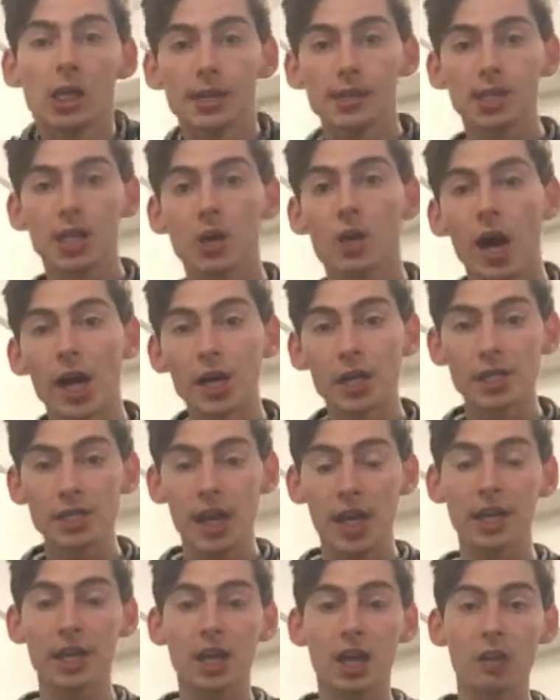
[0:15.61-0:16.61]
So I
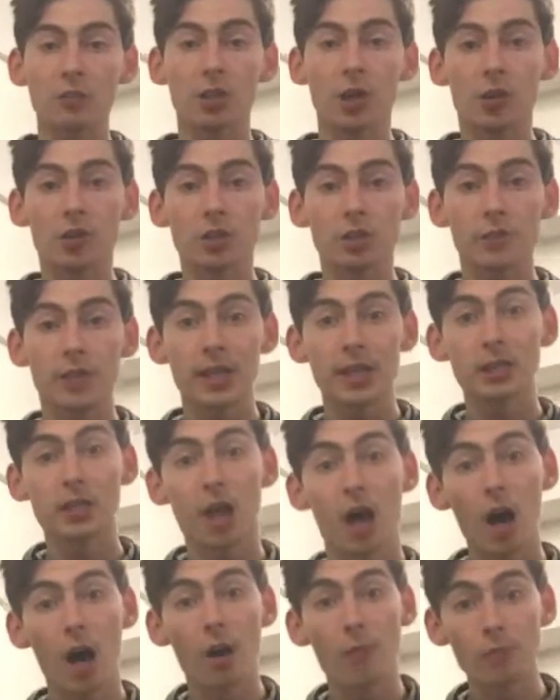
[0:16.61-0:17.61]
decided I'm going to make
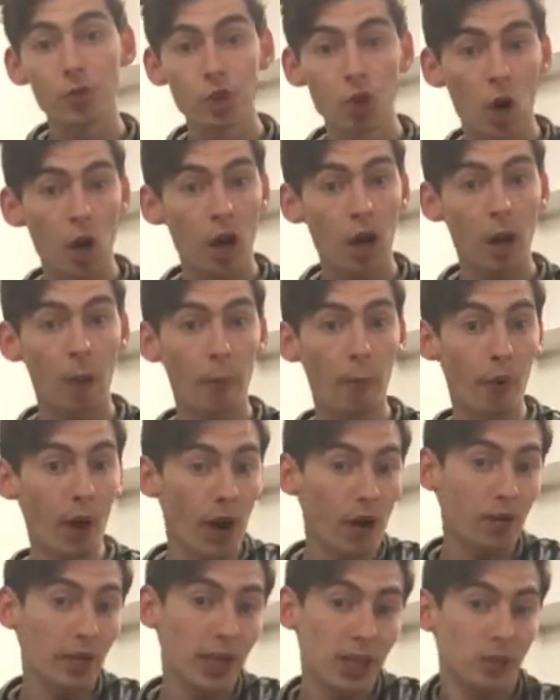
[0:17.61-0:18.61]
some chocolate
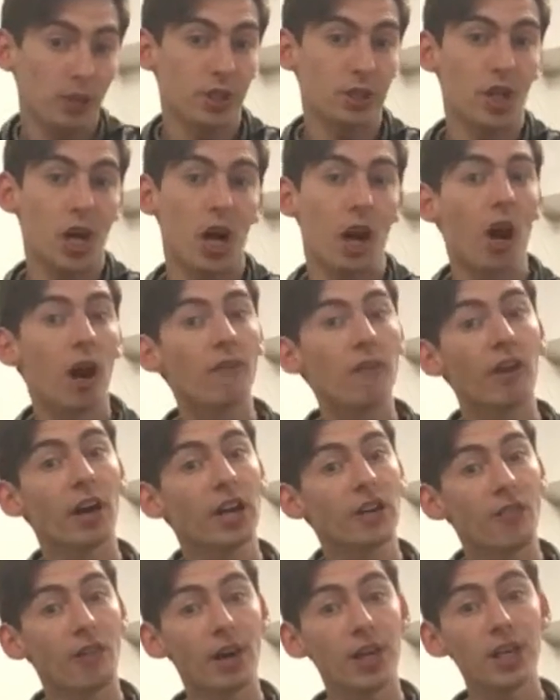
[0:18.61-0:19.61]
brownies, which are
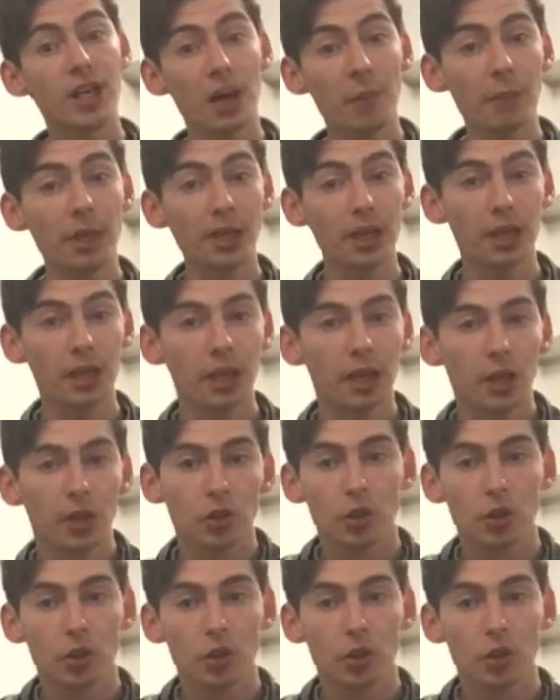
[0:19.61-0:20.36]
very, very yummy,